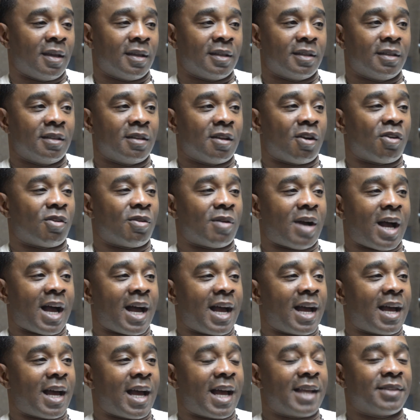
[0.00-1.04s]
you know,
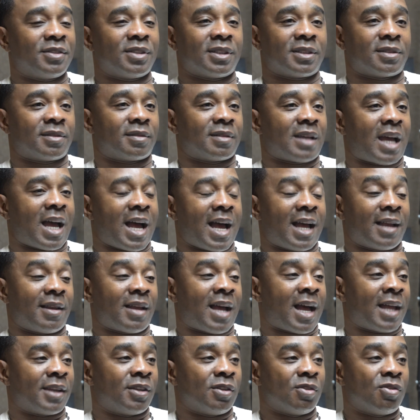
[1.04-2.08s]
I
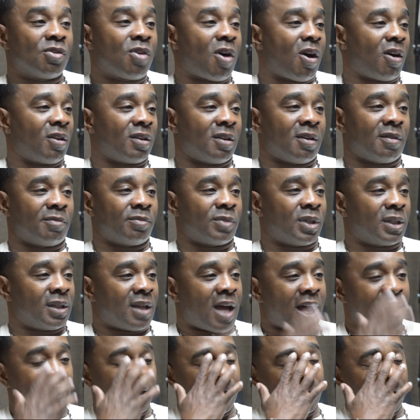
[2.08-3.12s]
knew all of them. A
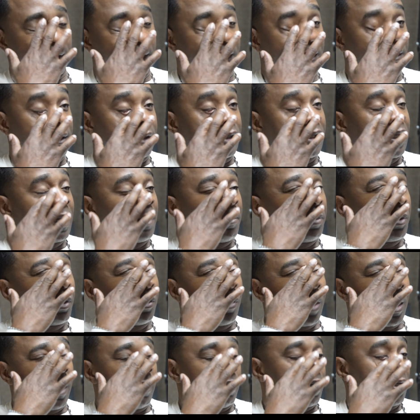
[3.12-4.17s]
lot of the
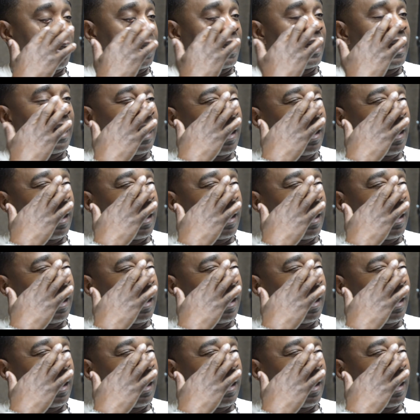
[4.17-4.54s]
contemporary